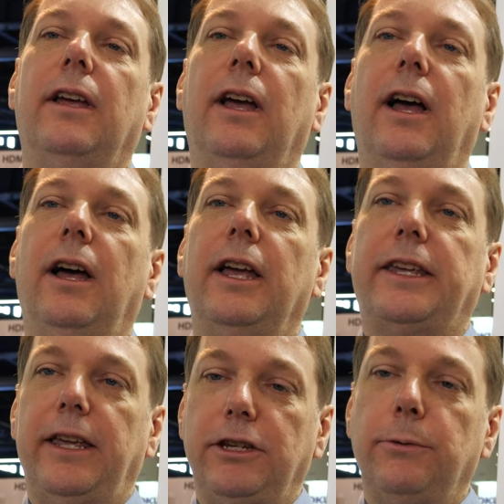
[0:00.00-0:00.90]
a
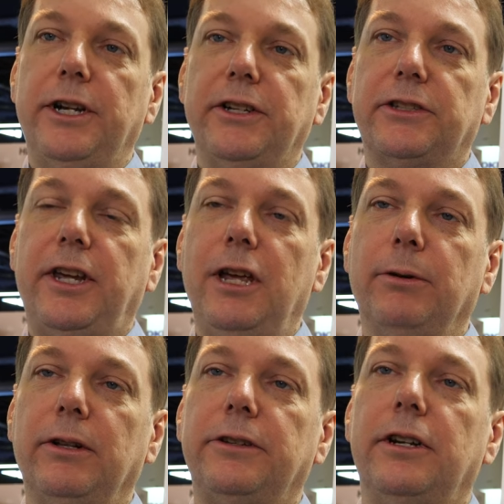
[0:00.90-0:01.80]
UHS
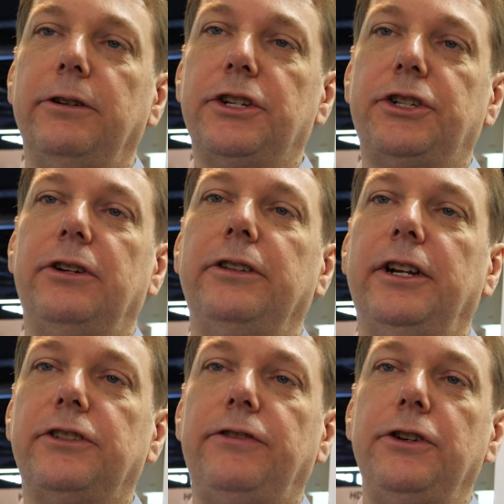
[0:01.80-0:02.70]
cable, you're ensured
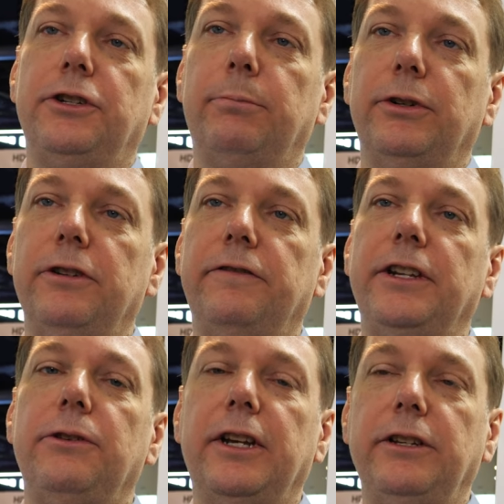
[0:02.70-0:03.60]
that it's future-proof
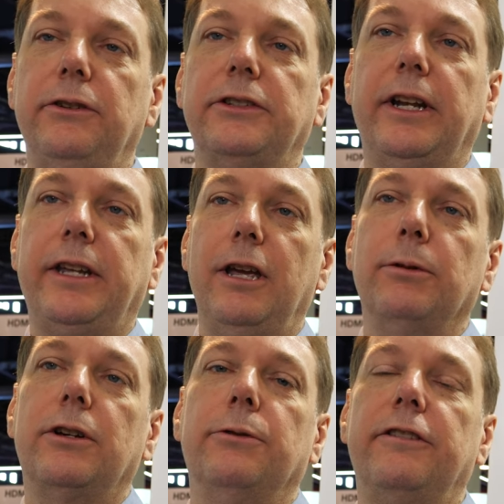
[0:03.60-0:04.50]
and you can use that
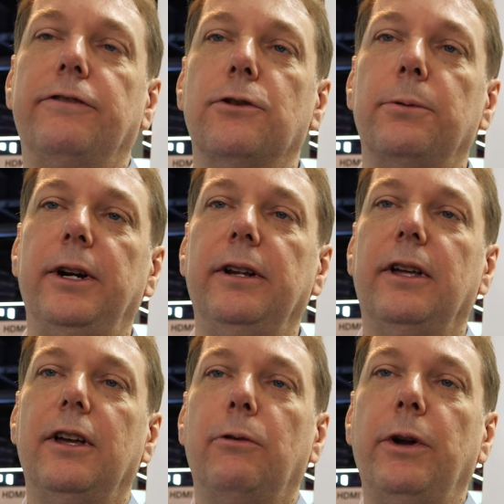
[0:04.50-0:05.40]
cable going forward
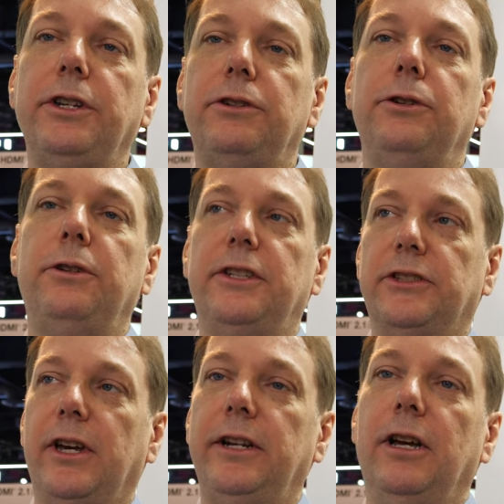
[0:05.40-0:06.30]
when you do
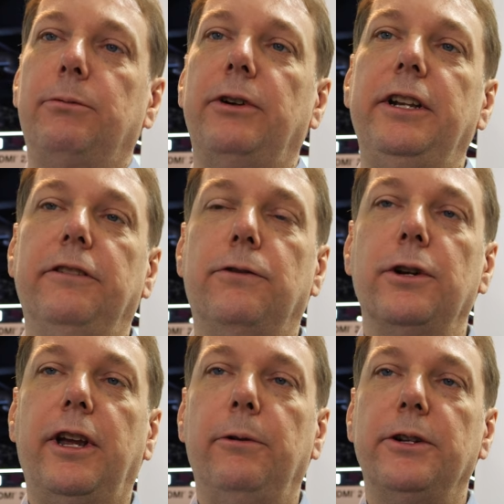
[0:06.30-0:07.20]
decide to upgrade to
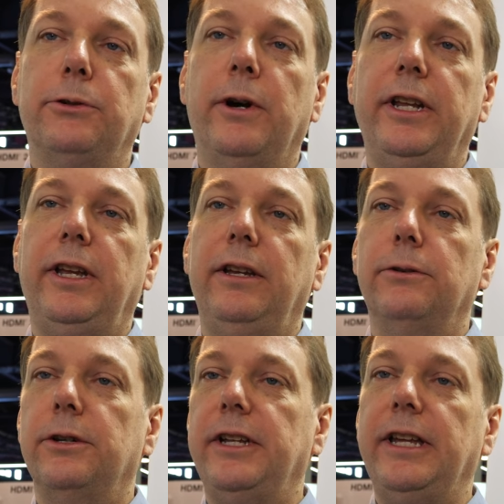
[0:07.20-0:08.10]
4K 120
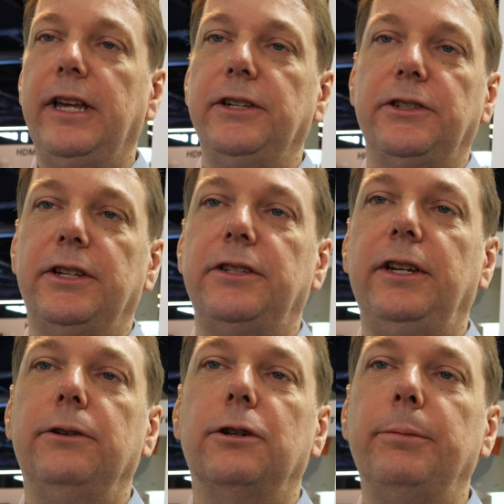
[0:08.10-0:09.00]
or to 8K
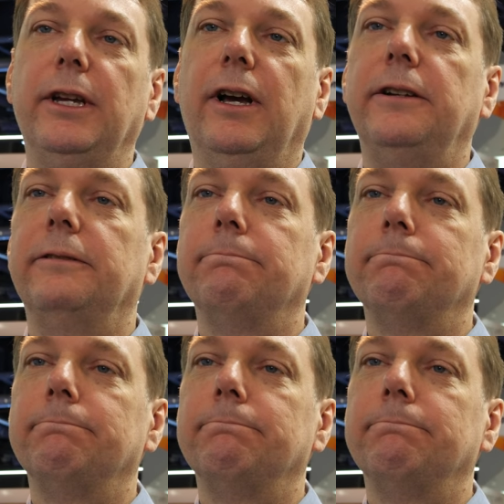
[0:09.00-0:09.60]
60 or beyond.